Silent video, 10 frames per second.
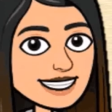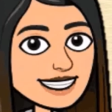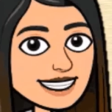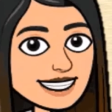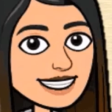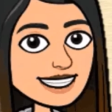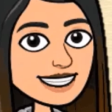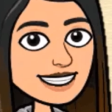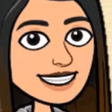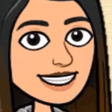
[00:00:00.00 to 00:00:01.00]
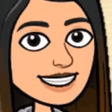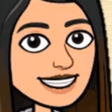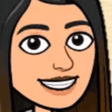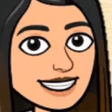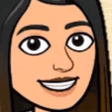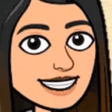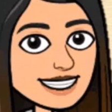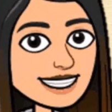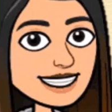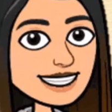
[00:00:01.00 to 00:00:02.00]

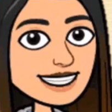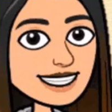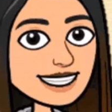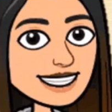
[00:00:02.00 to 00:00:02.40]
Nothing is said.